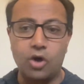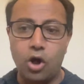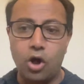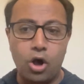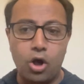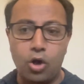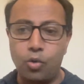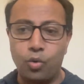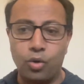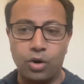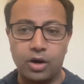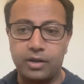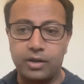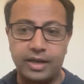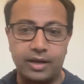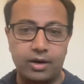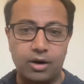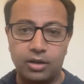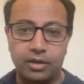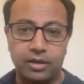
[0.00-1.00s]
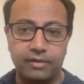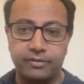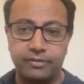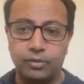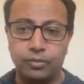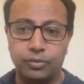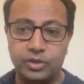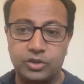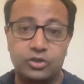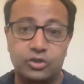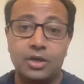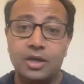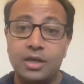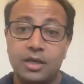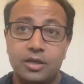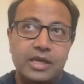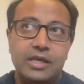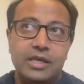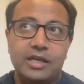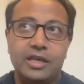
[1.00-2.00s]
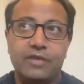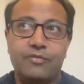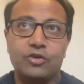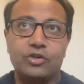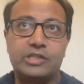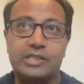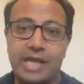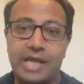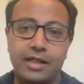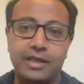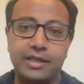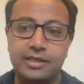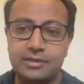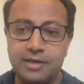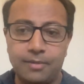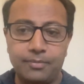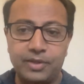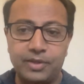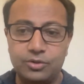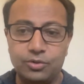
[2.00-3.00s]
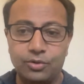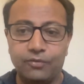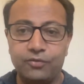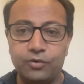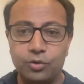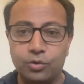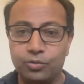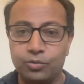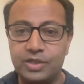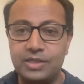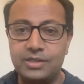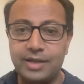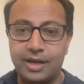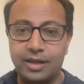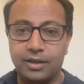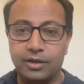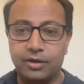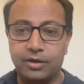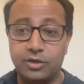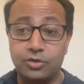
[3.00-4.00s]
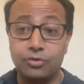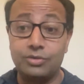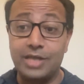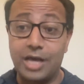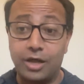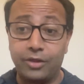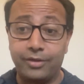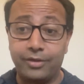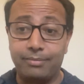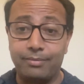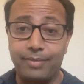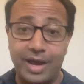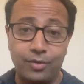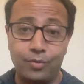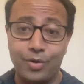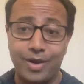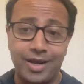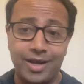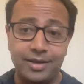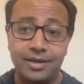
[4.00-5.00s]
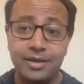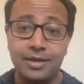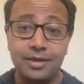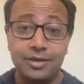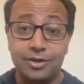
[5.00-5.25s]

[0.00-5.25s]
all work at our level, which if you're selling something to a fuel retailer and you tell them, by the way,